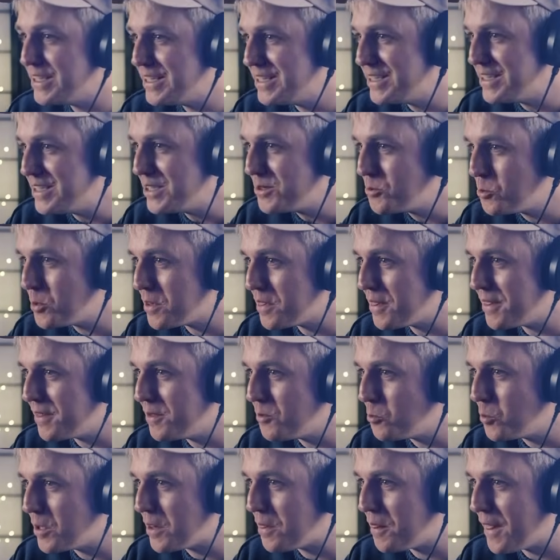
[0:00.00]

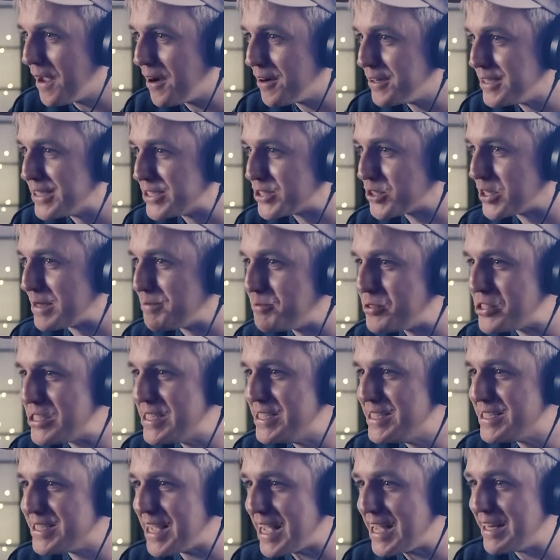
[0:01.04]
with their
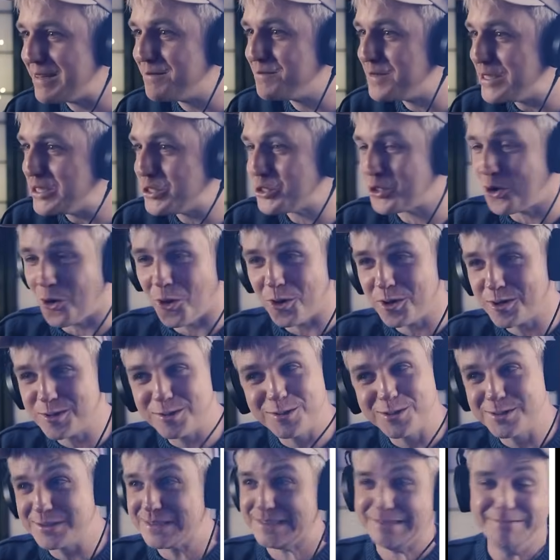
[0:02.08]
descriptions and featured
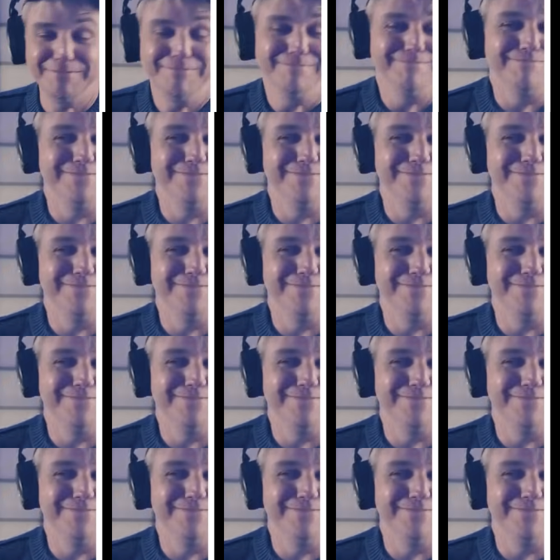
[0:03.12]
articles?